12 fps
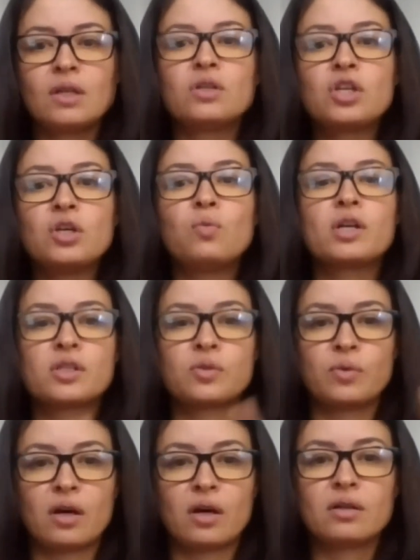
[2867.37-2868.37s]
because he works
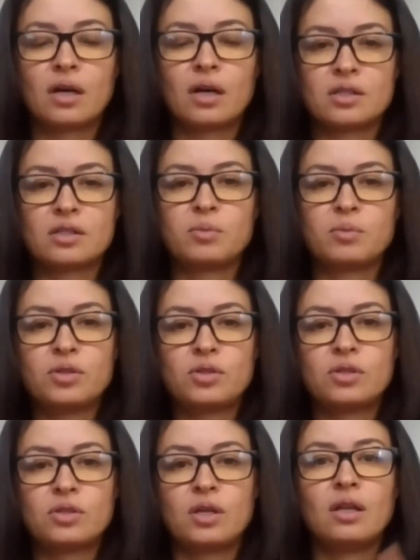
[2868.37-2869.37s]
with other
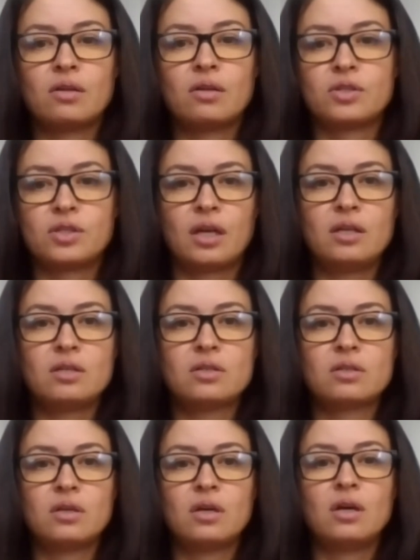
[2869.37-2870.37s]
customers in other
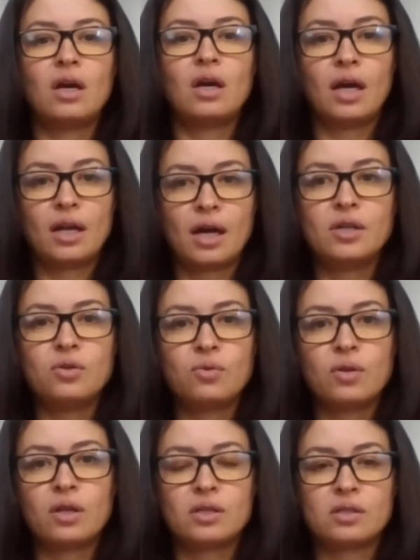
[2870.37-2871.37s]
states. And I knew
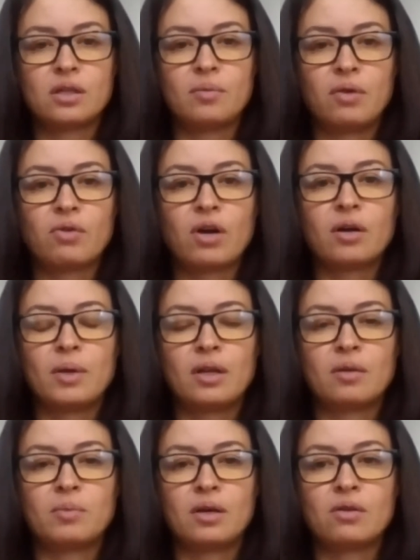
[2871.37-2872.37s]
that he's going to be
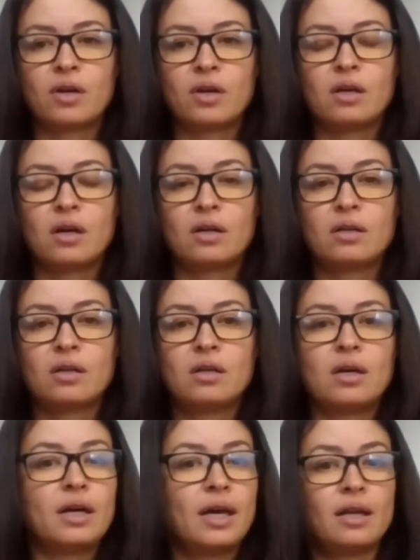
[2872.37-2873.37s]
recommending me a great guy.
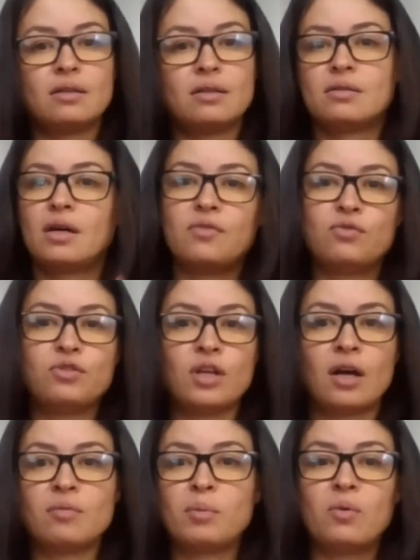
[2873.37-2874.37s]
Again, I've
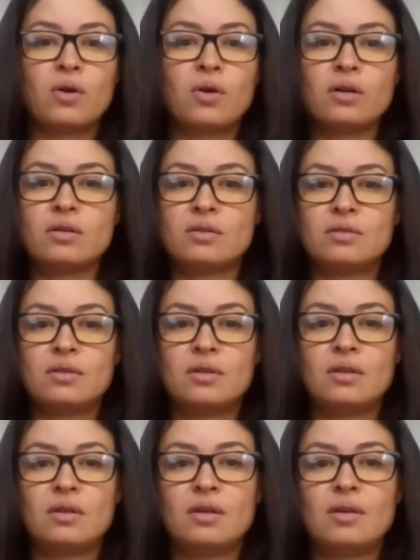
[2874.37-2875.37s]
done my work.
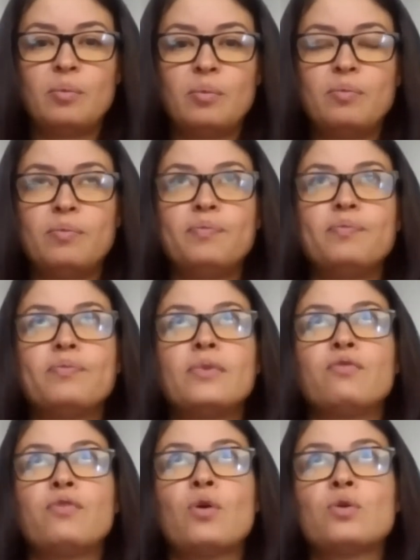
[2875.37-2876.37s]
The
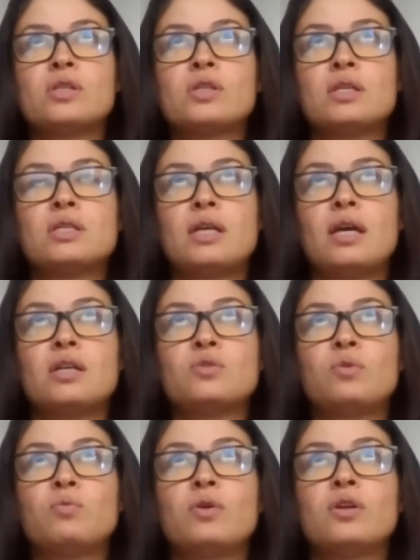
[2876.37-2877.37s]
folks in the States
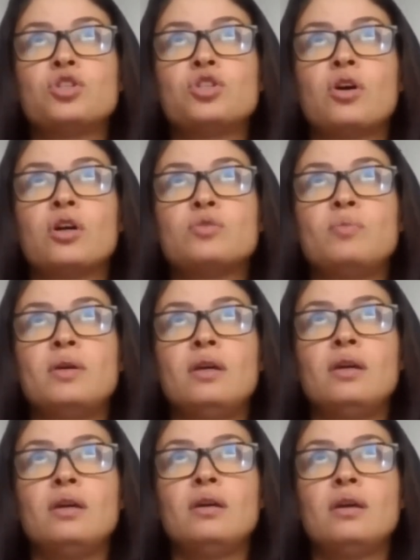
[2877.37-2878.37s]
would want to charge
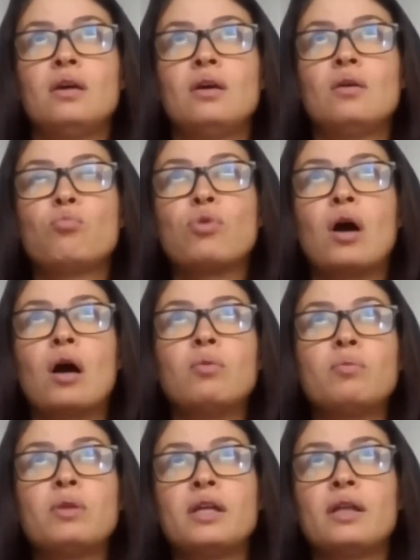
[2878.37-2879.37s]
me
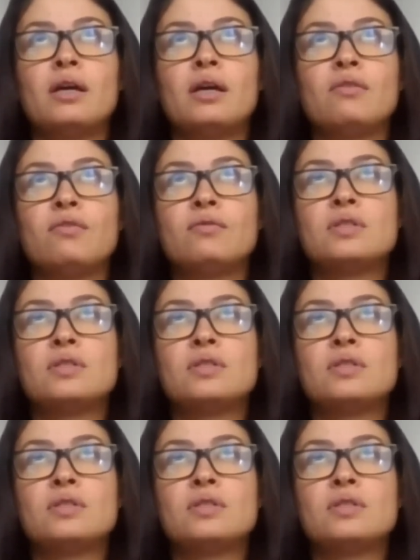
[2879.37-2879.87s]
probably like